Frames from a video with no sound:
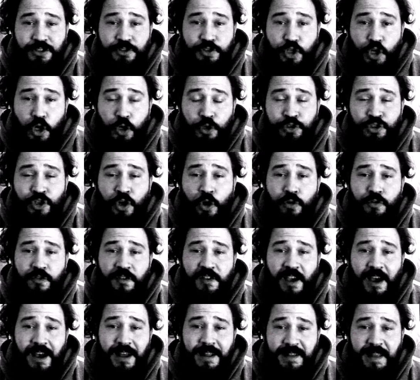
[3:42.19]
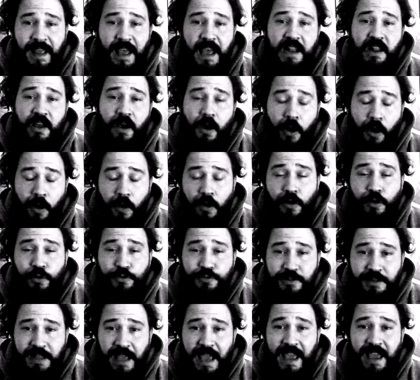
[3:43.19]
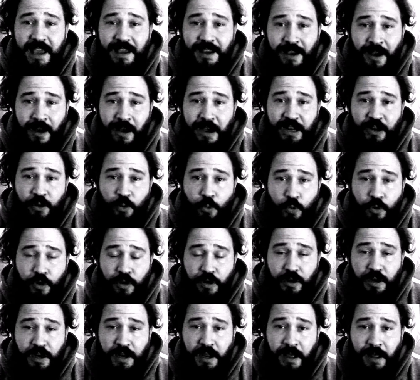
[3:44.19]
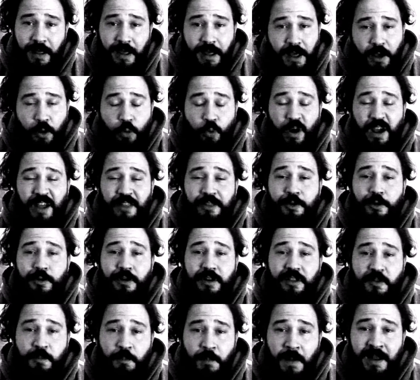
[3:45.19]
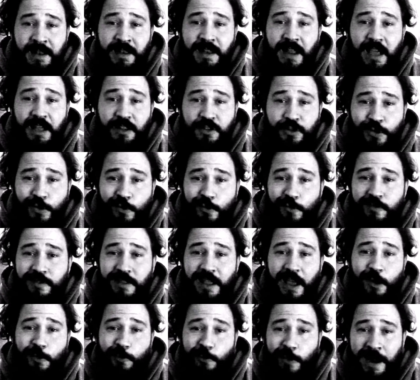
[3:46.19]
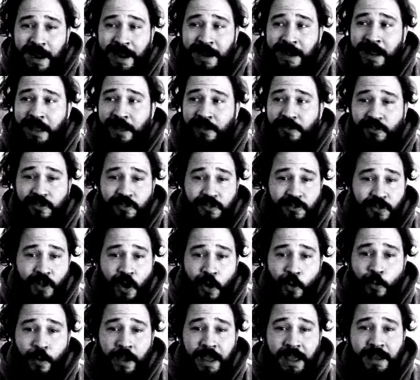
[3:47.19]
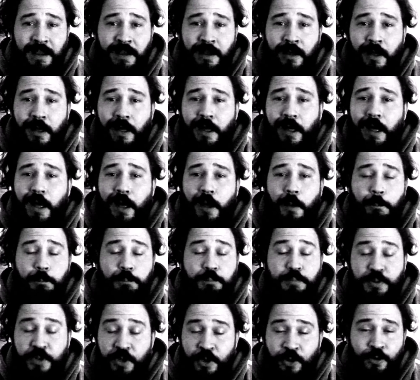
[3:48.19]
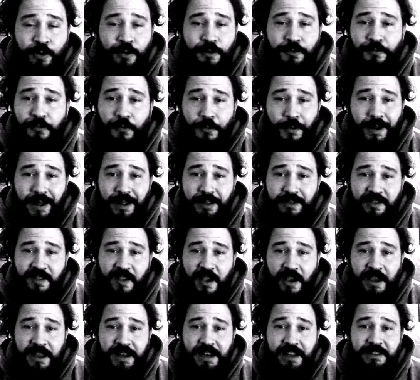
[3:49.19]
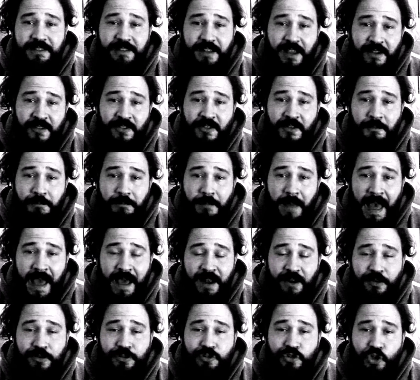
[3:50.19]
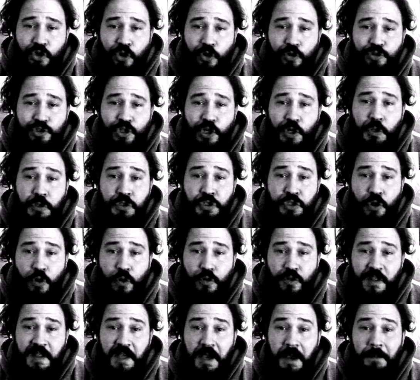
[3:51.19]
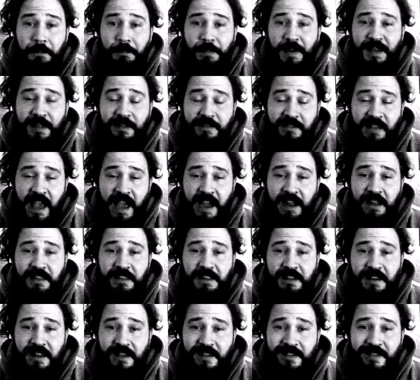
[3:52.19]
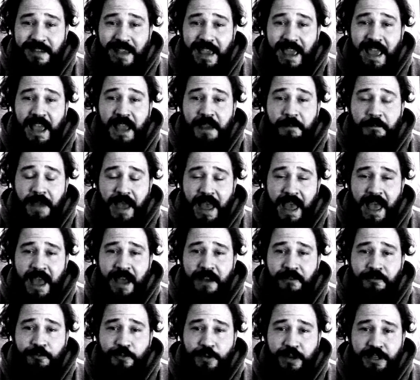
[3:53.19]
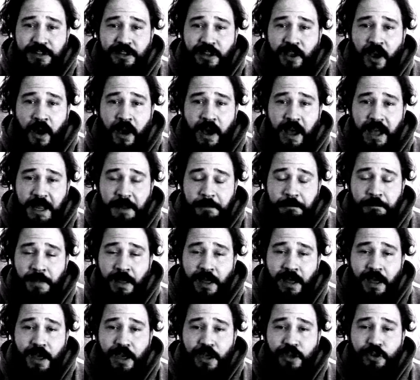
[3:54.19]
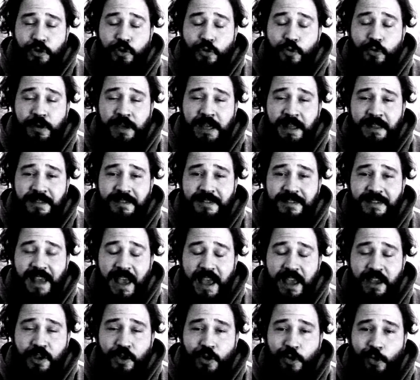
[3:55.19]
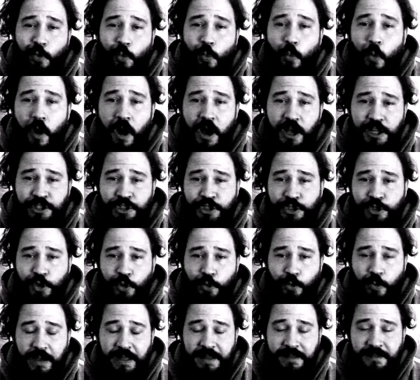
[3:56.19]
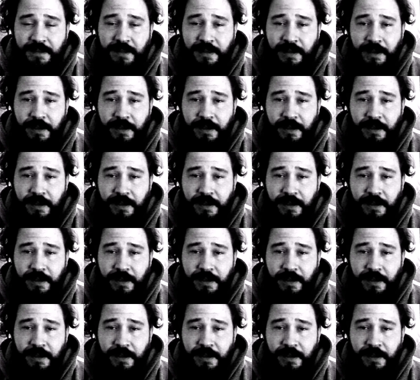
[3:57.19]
Jojo's got that all-day kind of work. Whether it's Monday, Tuesday, raining, snowing, beautiful outside, it doesn't matter. Jojo shows up exactly the same every time. You can set your watch to it.